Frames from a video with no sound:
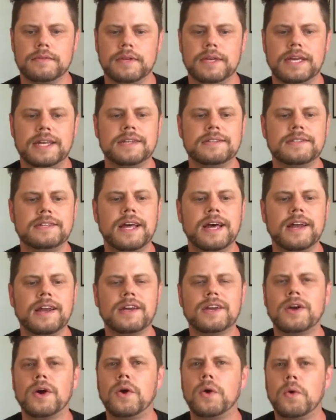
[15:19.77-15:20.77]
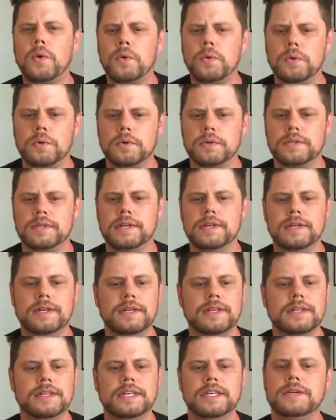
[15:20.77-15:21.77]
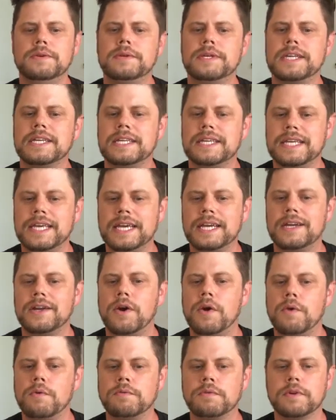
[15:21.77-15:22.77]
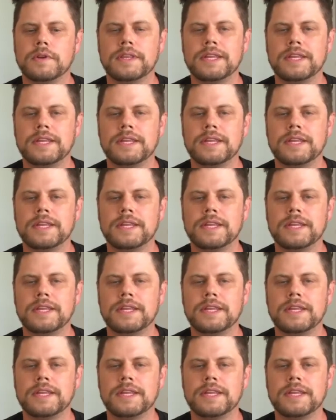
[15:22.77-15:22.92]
It is not a cold that you can get over.